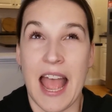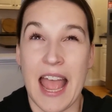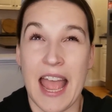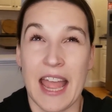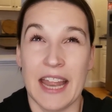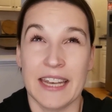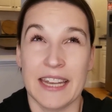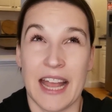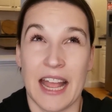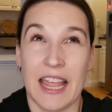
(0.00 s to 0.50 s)

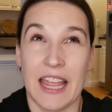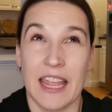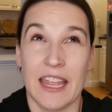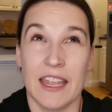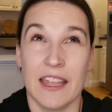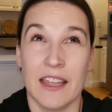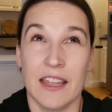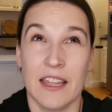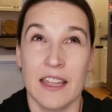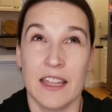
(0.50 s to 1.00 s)
and
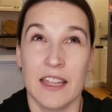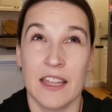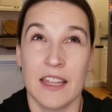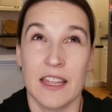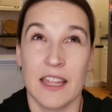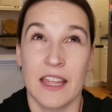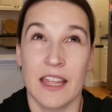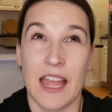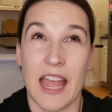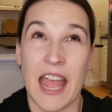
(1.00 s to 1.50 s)
I
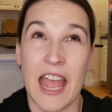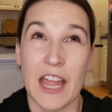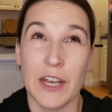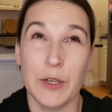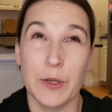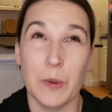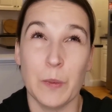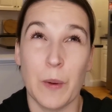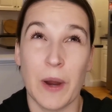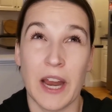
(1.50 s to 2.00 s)

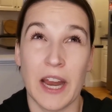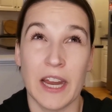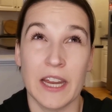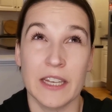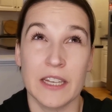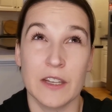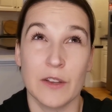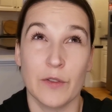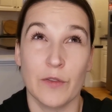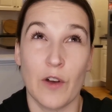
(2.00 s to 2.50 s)
had to
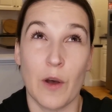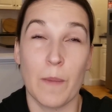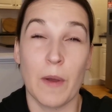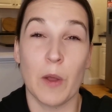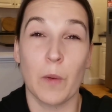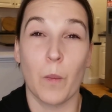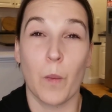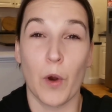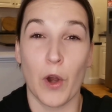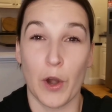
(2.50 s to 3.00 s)
wait for
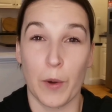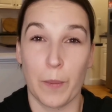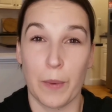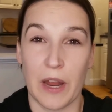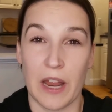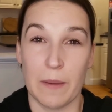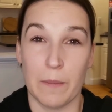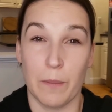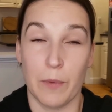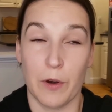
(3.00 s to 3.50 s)
my work
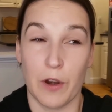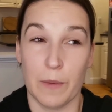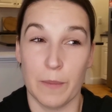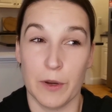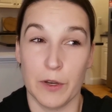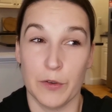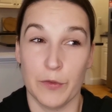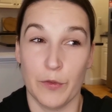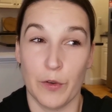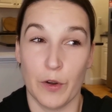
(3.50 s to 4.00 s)

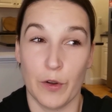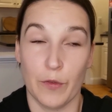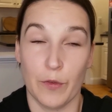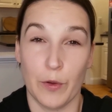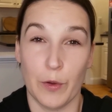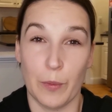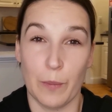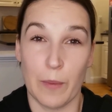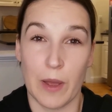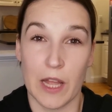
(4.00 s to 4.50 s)
permit for a
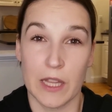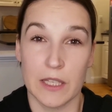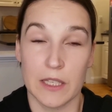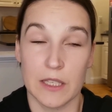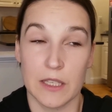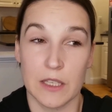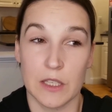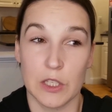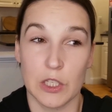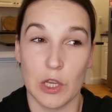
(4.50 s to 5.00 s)
few
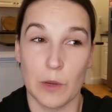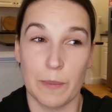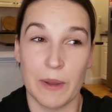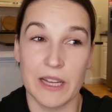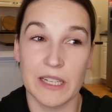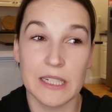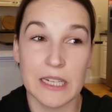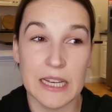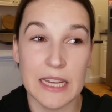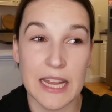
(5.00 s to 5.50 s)
months. So
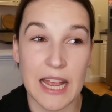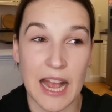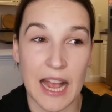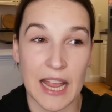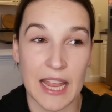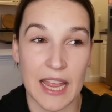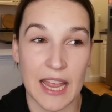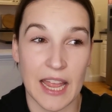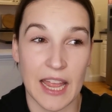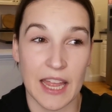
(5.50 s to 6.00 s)
basically
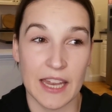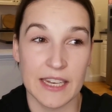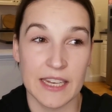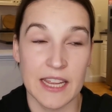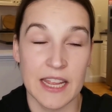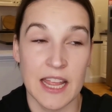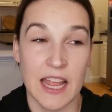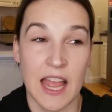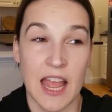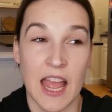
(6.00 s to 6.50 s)
I had
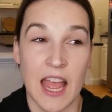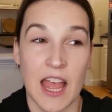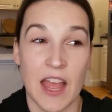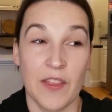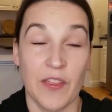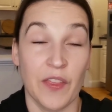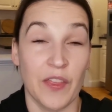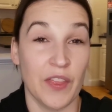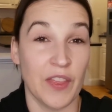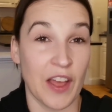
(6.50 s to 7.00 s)

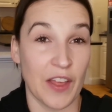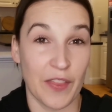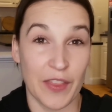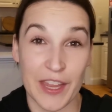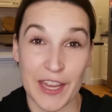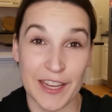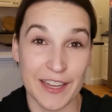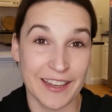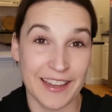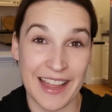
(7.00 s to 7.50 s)

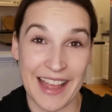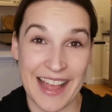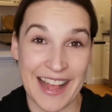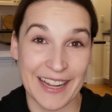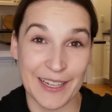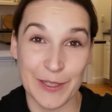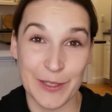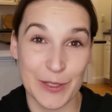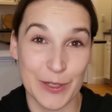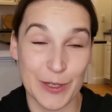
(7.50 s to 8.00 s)
nothing
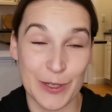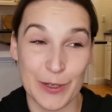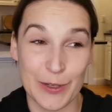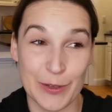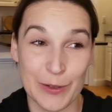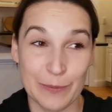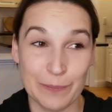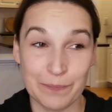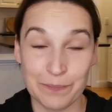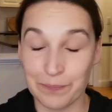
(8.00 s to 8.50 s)
else to
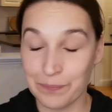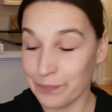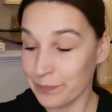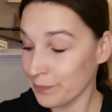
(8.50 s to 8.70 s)
do.